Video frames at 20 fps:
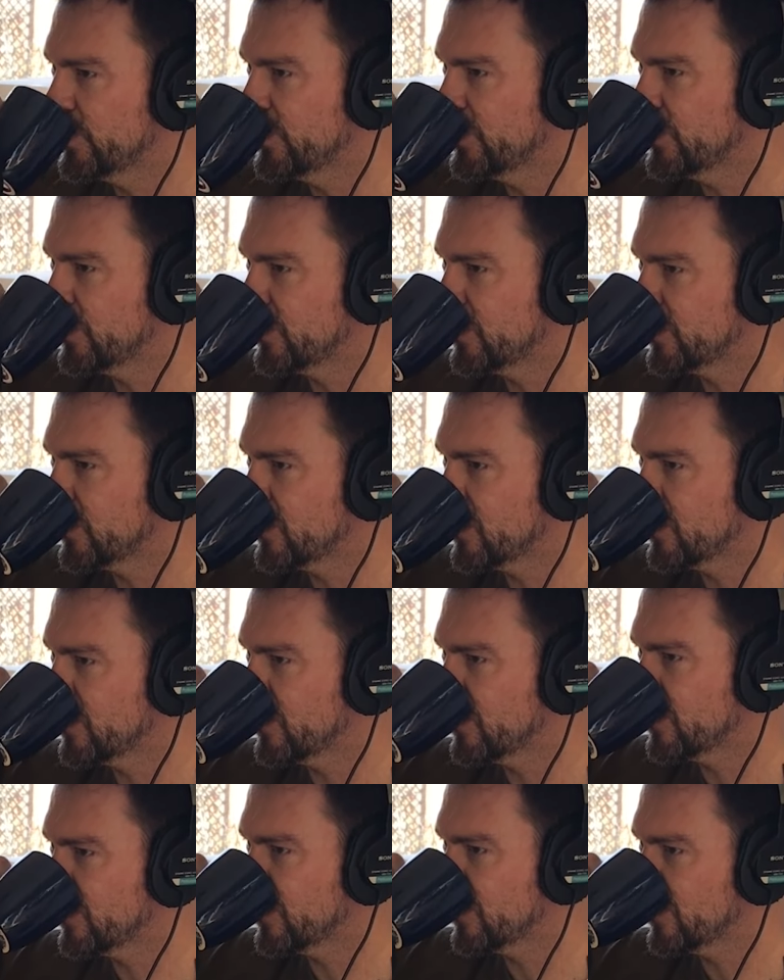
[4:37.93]

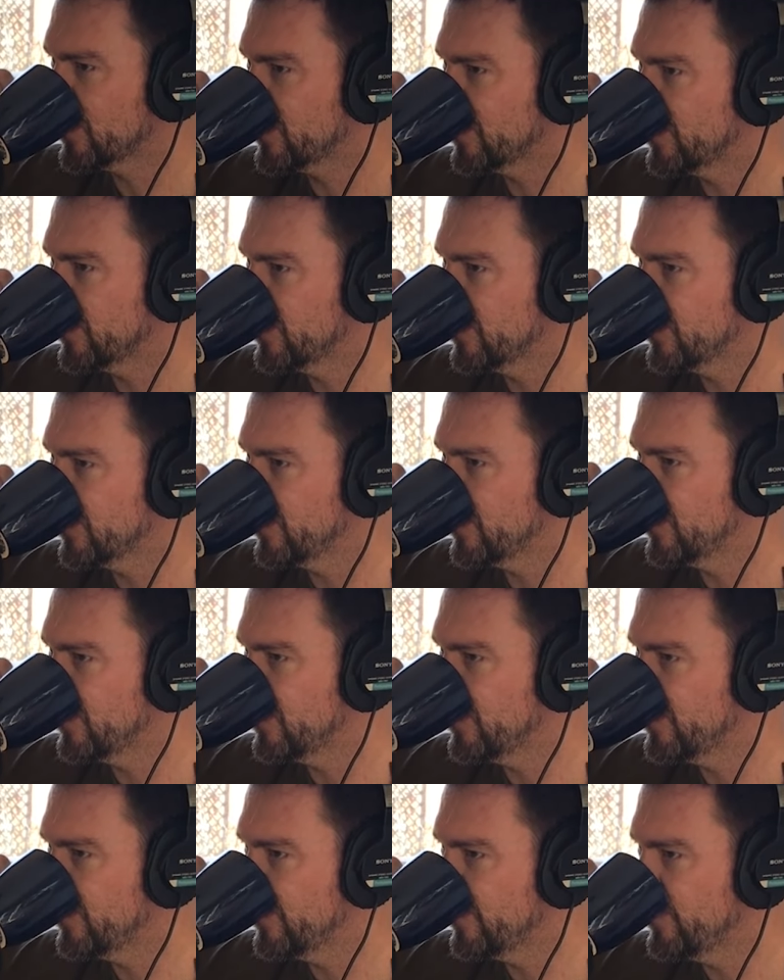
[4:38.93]

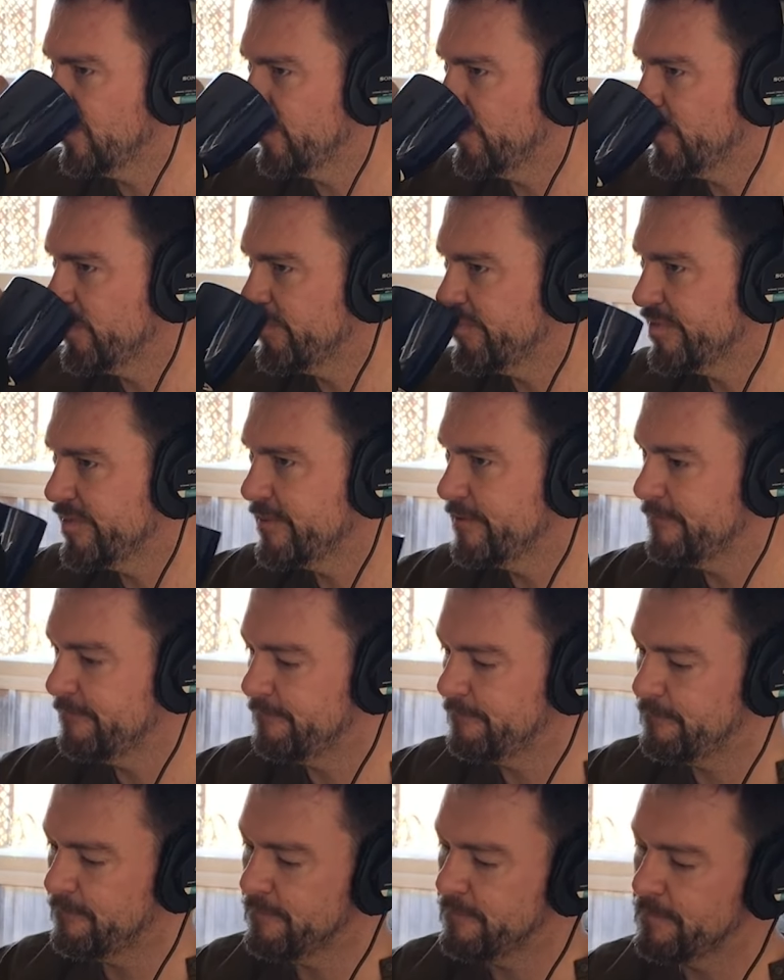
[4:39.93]

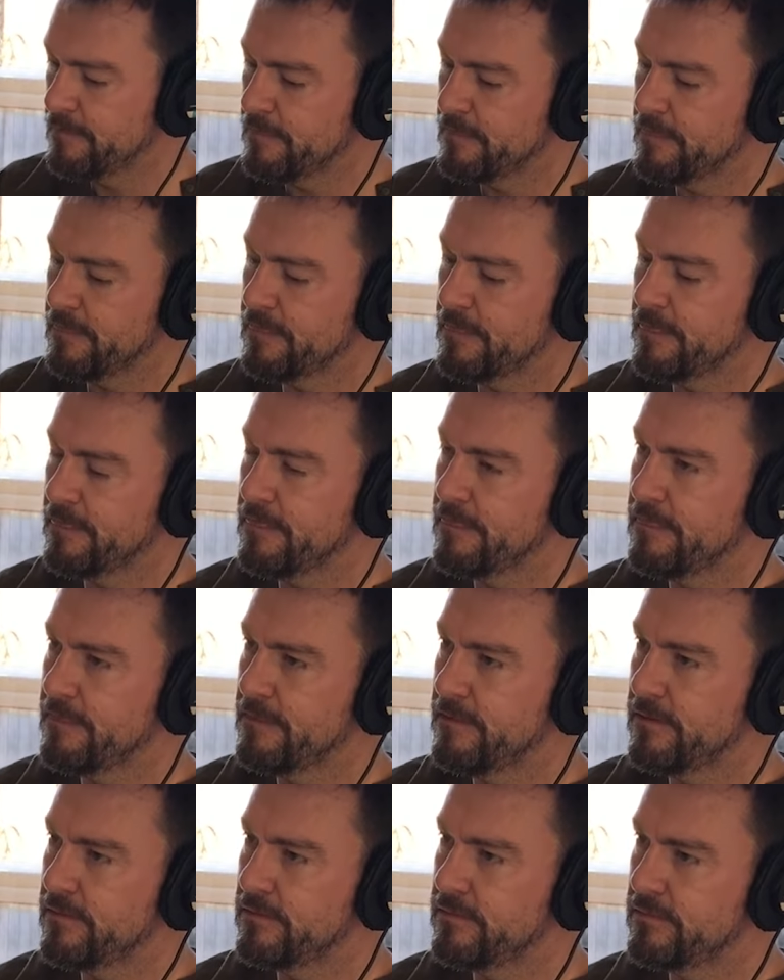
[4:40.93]

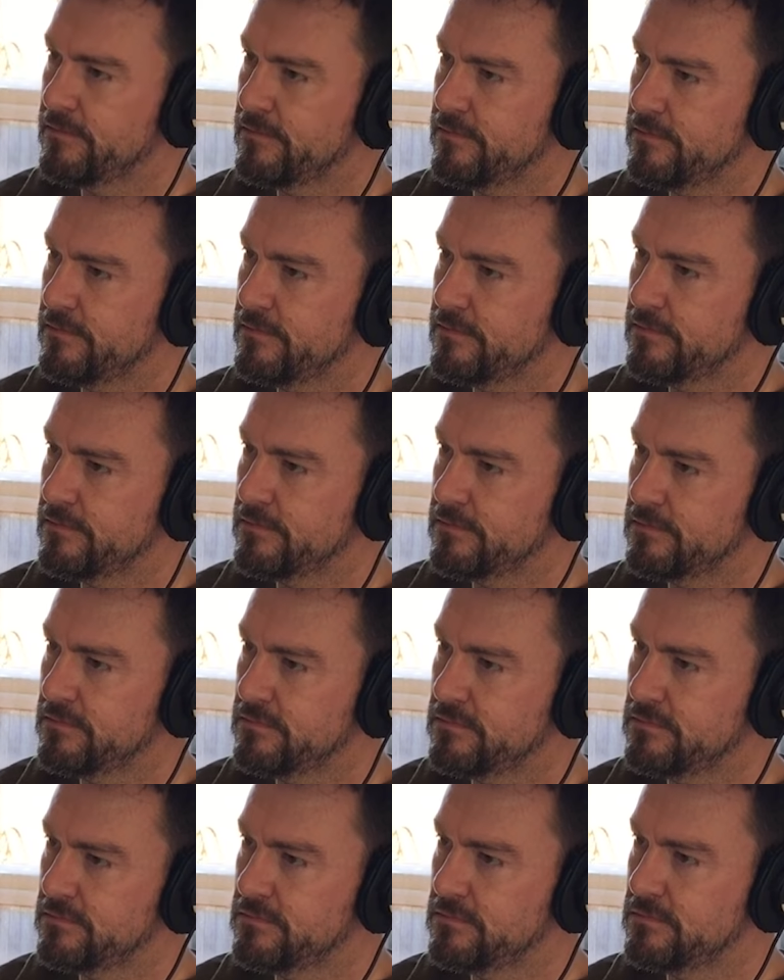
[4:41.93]

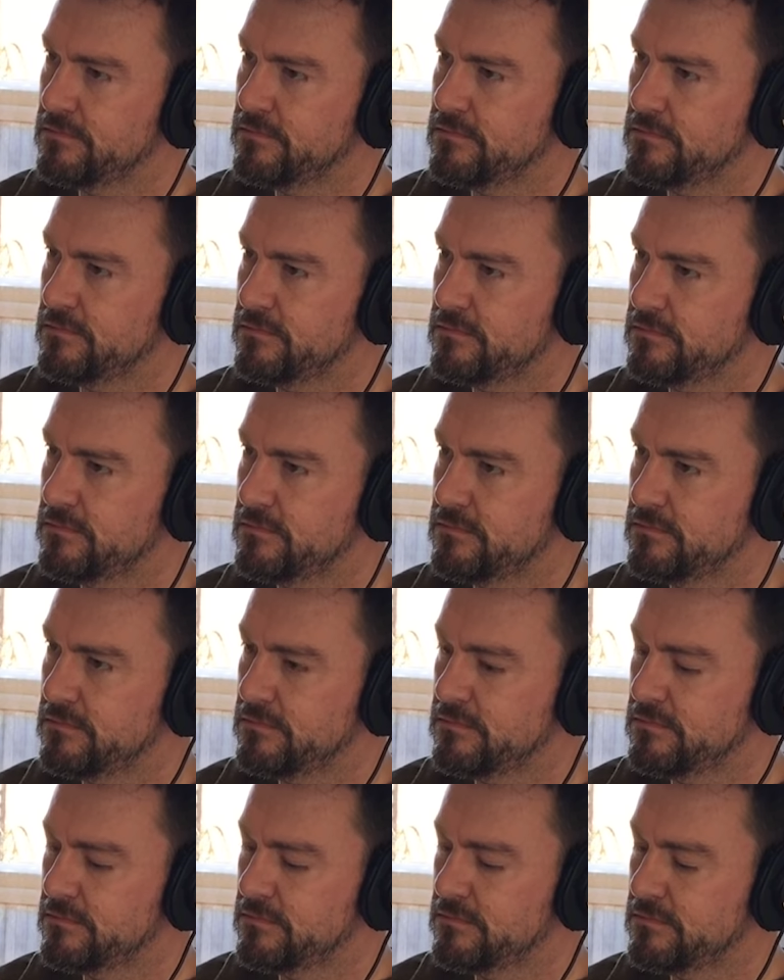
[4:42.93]

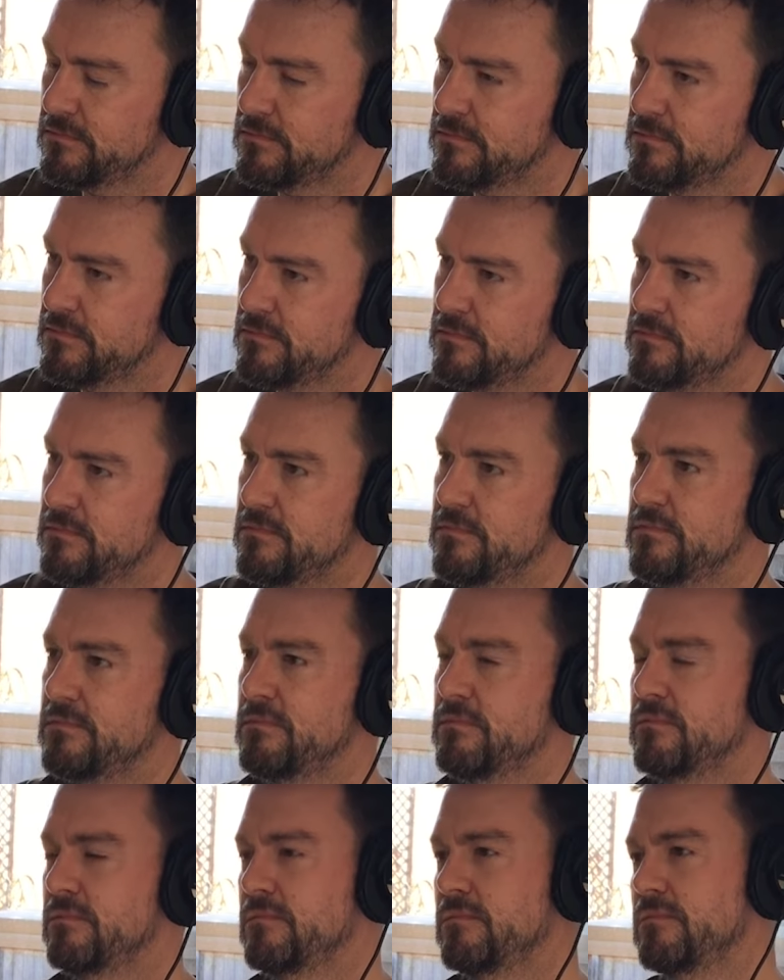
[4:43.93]

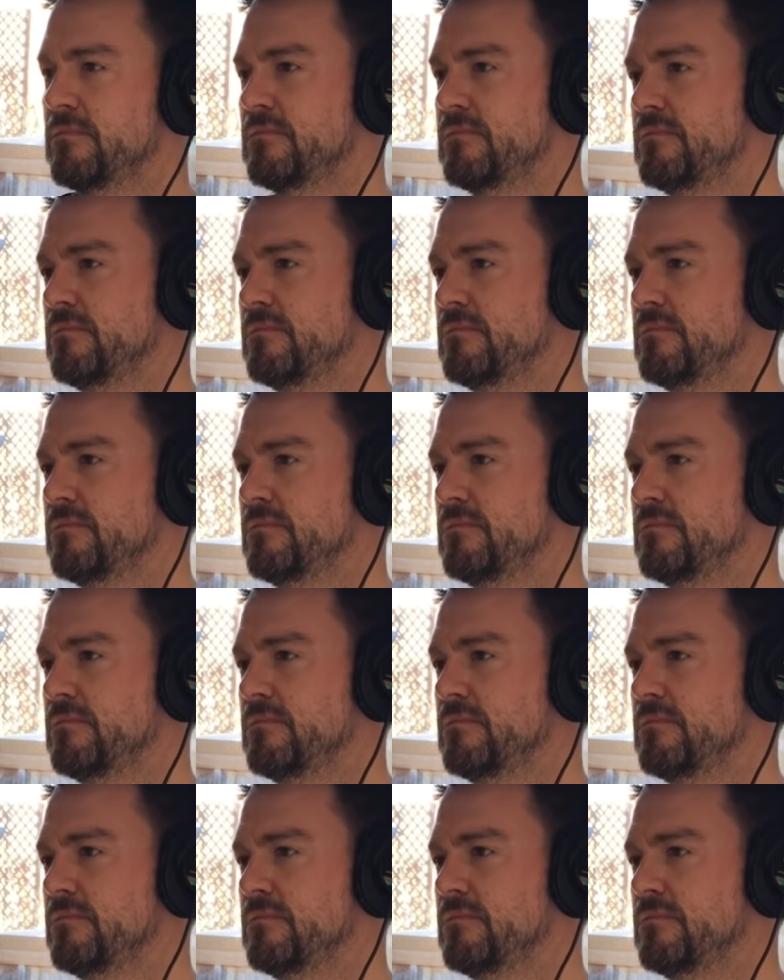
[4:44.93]
[no speech]